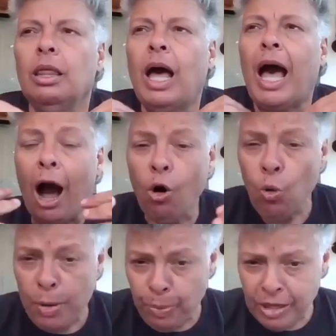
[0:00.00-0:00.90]
How
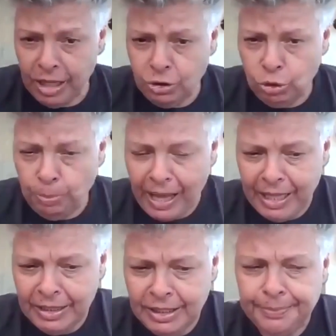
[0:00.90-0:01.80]
we bring this to
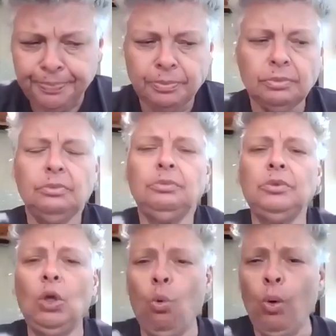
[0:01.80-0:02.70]
balance?
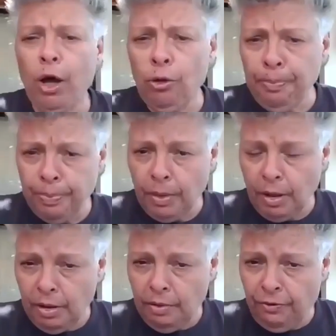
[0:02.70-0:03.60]
Well,
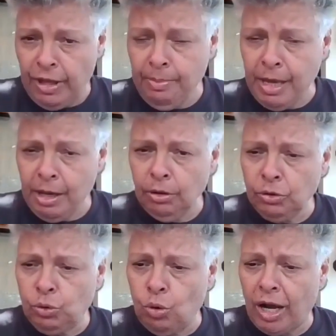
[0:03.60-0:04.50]
females
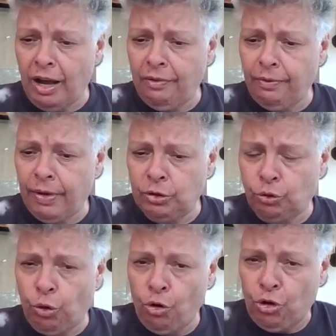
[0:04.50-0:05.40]
who have a
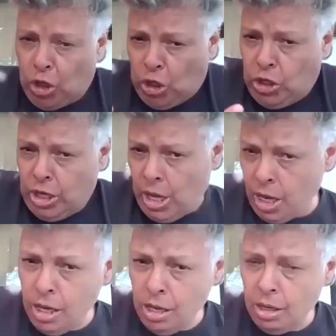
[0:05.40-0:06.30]
strong yin,